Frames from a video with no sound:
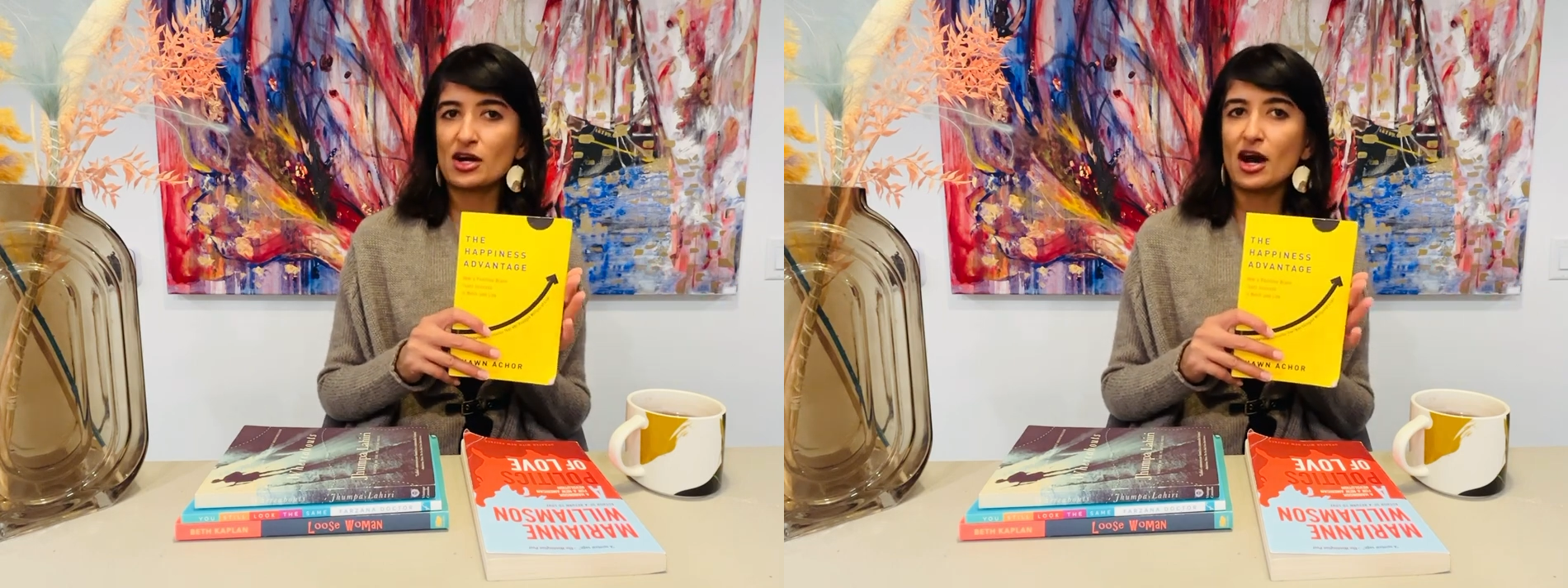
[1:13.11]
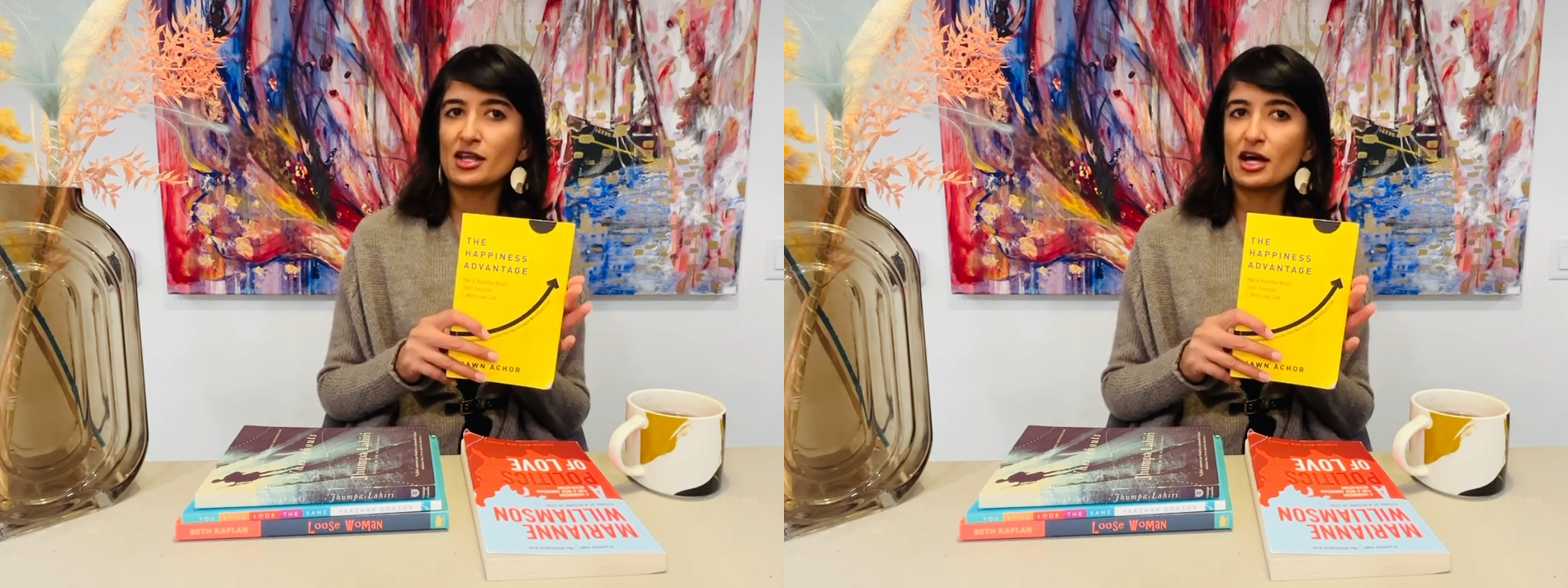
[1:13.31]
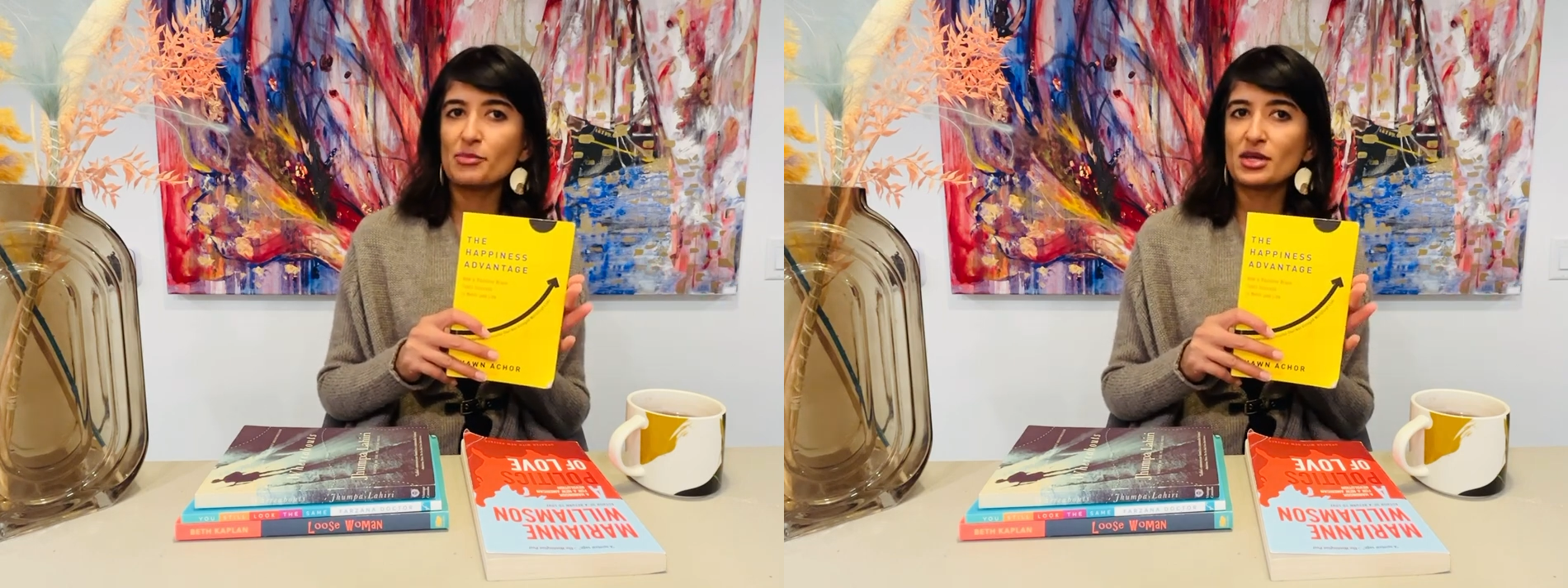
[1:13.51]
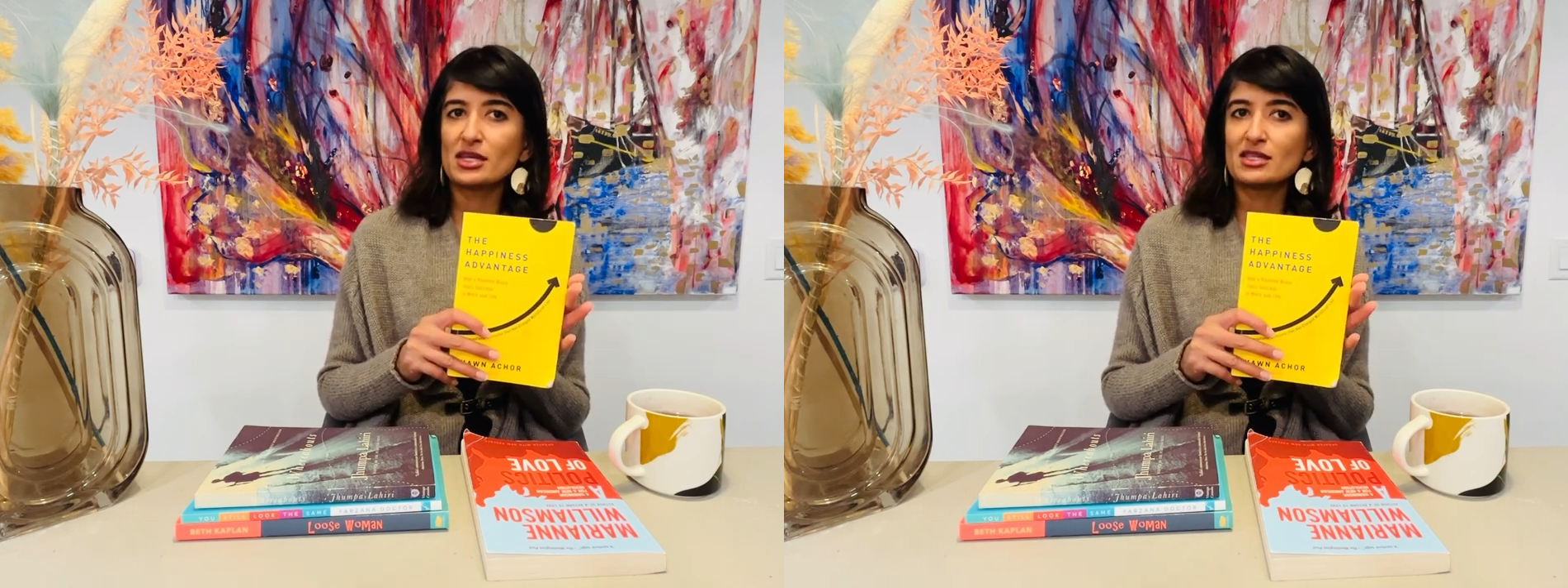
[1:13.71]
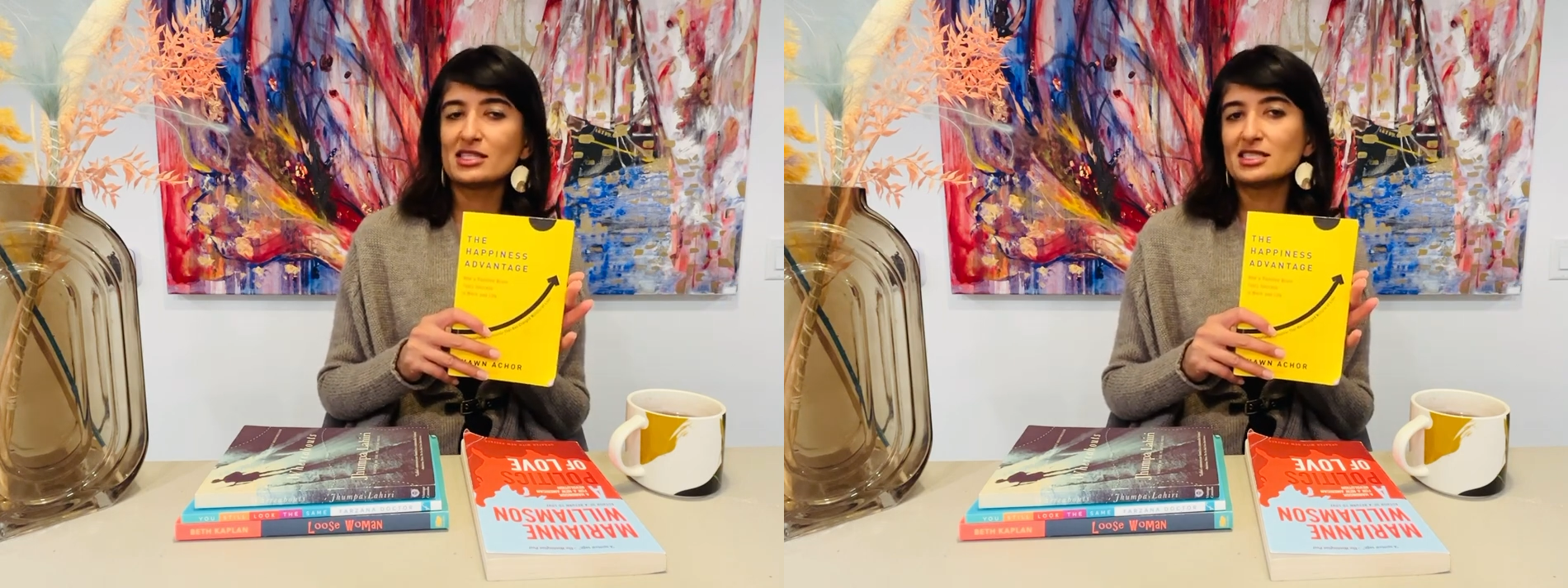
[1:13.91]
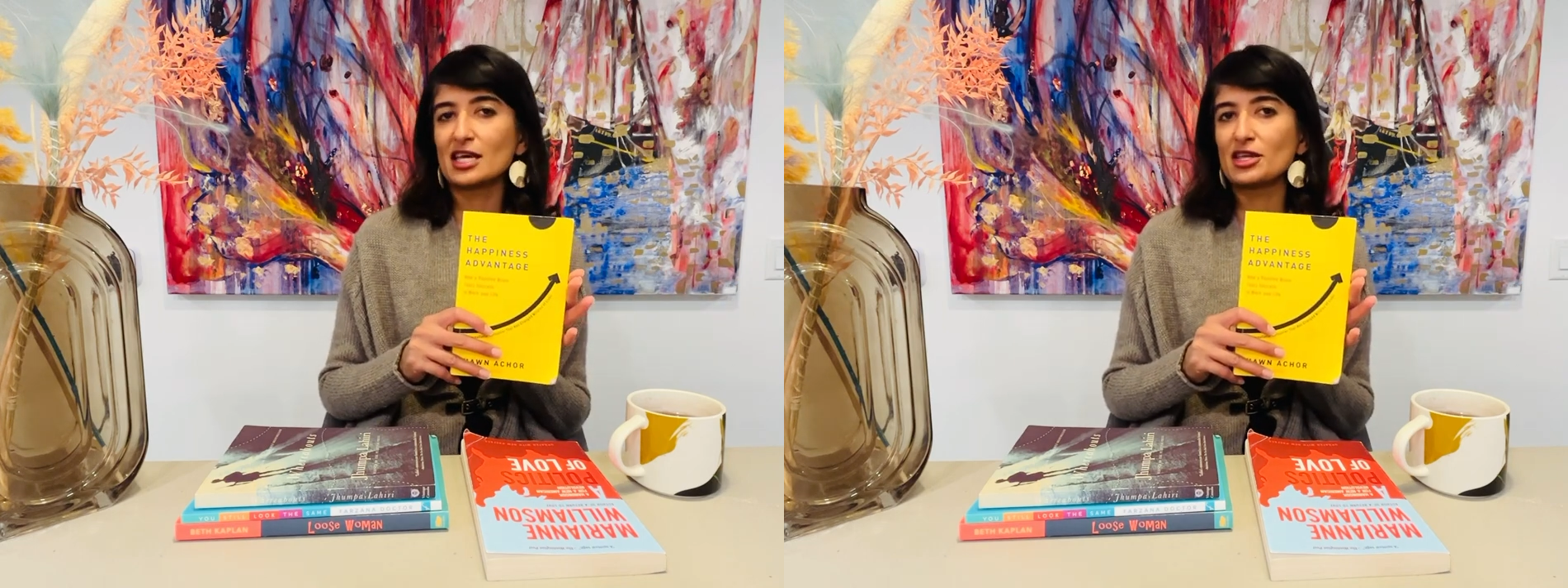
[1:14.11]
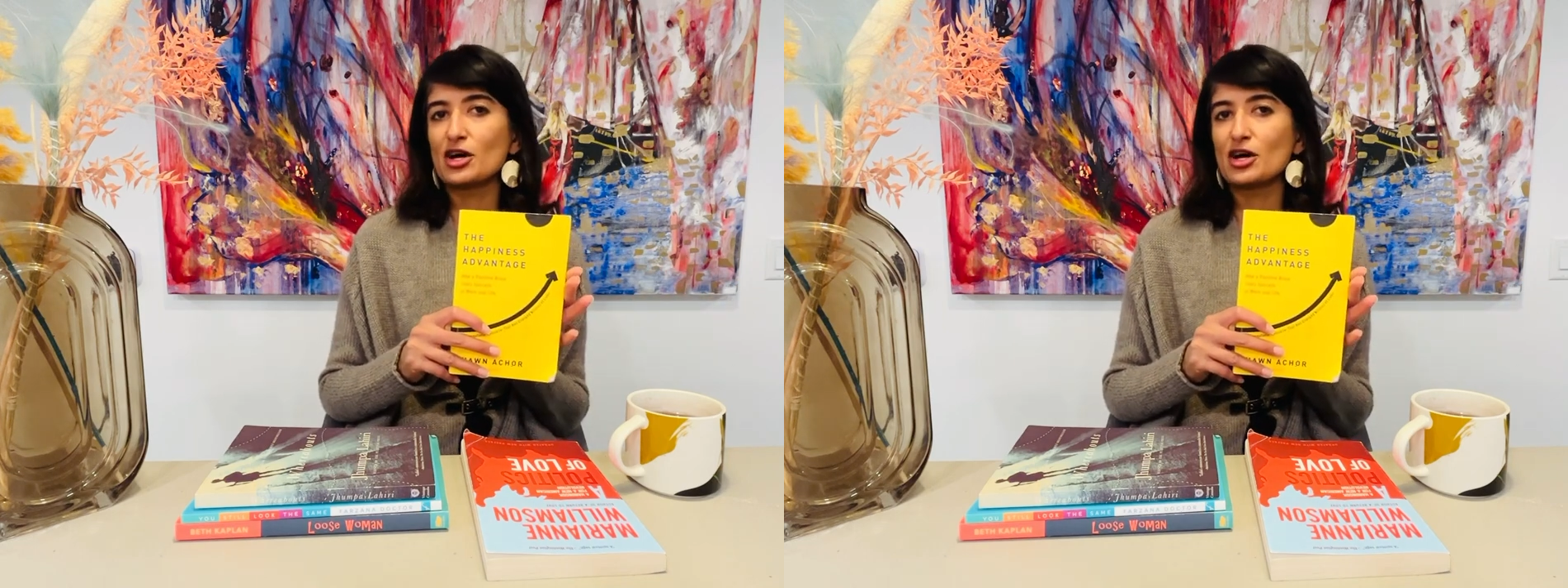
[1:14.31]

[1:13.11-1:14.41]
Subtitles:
caught up in the daily